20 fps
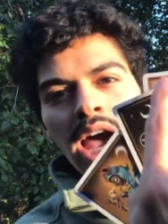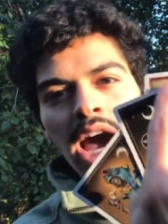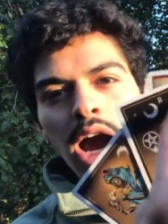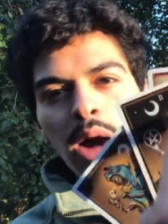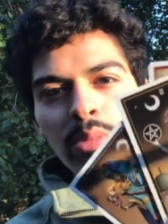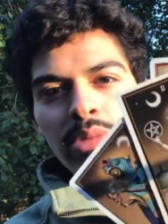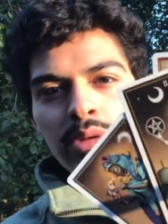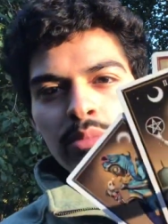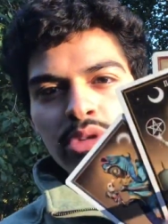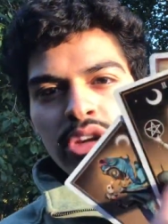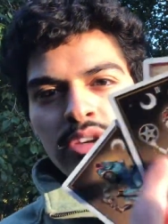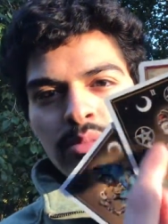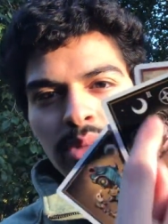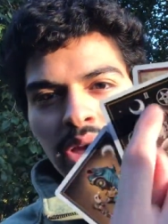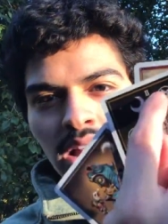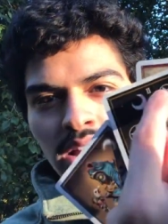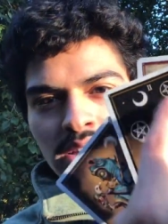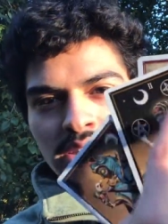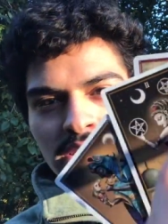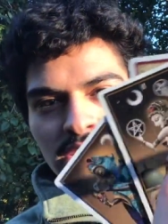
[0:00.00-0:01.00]
helping bring
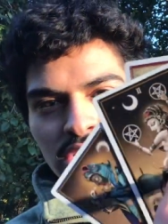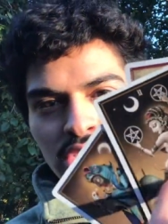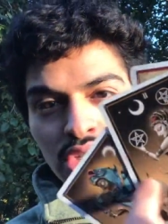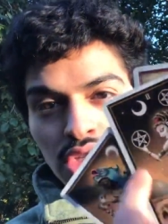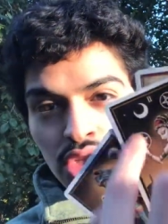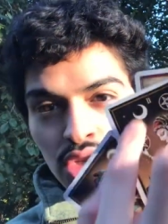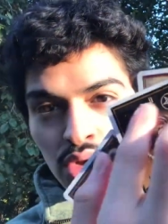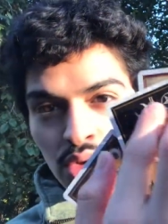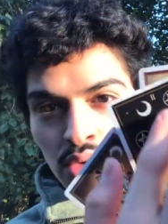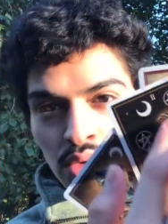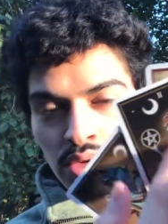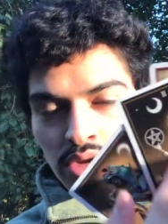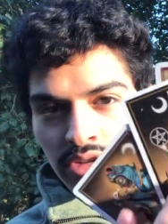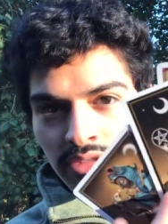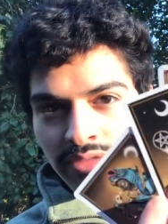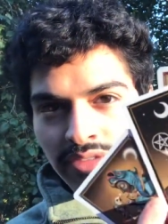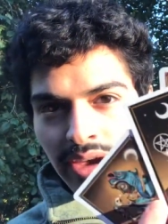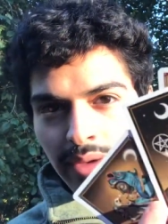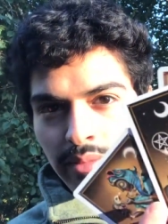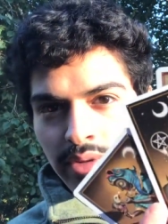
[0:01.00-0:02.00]
balance into you, the
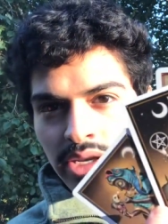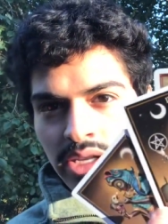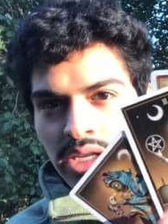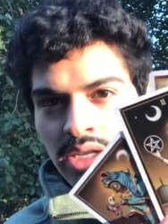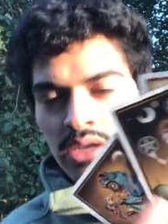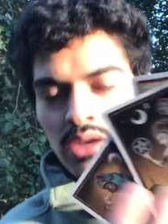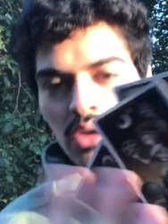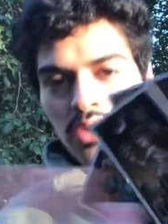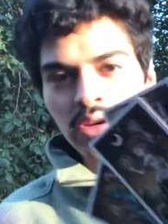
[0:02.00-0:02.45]
feminine,